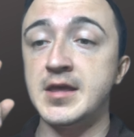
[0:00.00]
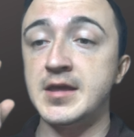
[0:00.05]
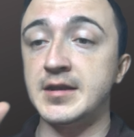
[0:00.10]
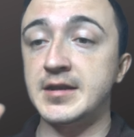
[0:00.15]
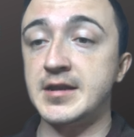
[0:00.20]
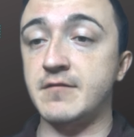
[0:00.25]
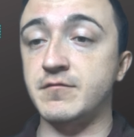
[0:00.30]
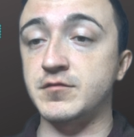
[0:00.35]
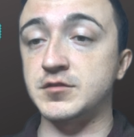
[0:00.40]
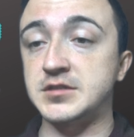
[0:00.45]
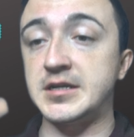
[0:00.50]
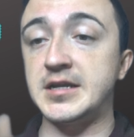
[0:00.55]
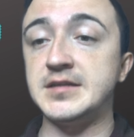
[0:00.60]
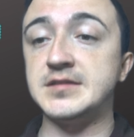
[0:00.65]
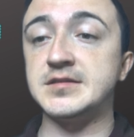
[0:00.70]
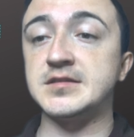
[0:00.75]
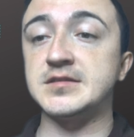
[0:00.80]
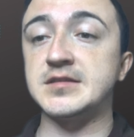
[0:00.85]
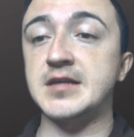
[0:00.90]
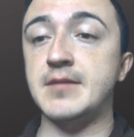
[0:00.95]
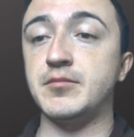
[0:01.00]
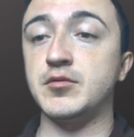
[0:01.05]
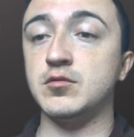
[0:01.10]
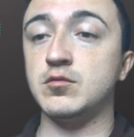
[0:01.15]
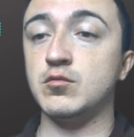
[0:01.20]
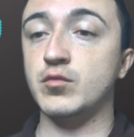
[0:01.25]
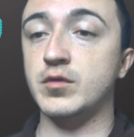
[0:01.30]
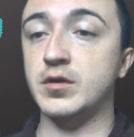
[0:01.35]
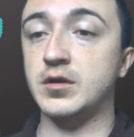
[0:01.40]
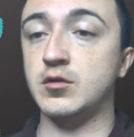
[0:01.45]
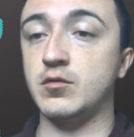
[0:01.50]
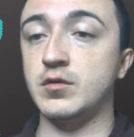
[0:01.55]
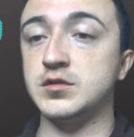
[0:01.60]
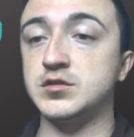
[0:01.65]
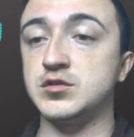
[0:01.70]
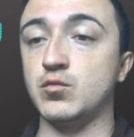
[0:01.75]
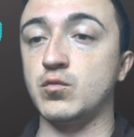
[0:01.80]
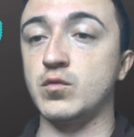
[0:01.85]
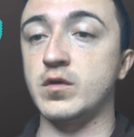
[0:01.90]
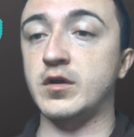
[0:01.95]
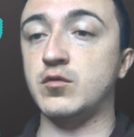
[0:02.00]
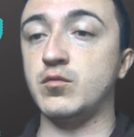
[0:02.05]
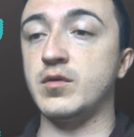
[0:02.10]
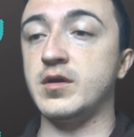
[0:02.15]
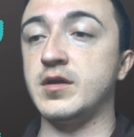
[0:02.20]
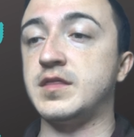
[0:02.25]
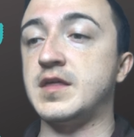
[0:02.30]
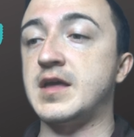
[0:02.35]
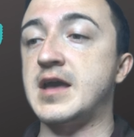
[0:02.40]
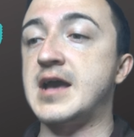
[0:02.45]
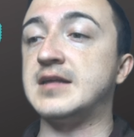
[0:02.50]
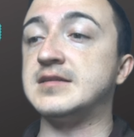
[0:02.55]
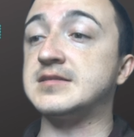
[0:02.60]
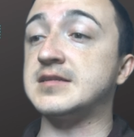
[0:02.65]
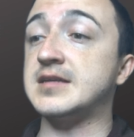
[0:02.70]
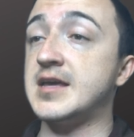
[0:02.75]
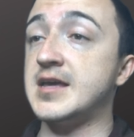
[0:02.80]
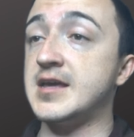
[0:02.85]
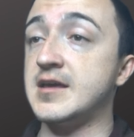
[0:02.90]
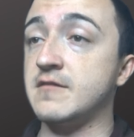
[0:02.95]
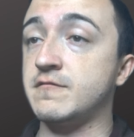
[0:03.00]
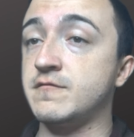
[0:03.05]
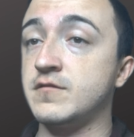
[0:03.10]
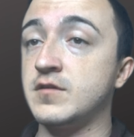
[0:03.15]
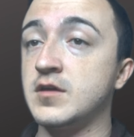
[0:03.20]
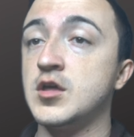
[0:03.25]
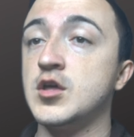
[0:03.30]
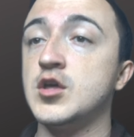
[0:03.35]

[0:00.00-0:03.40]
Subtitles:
Now for today's example, we're going to work with as if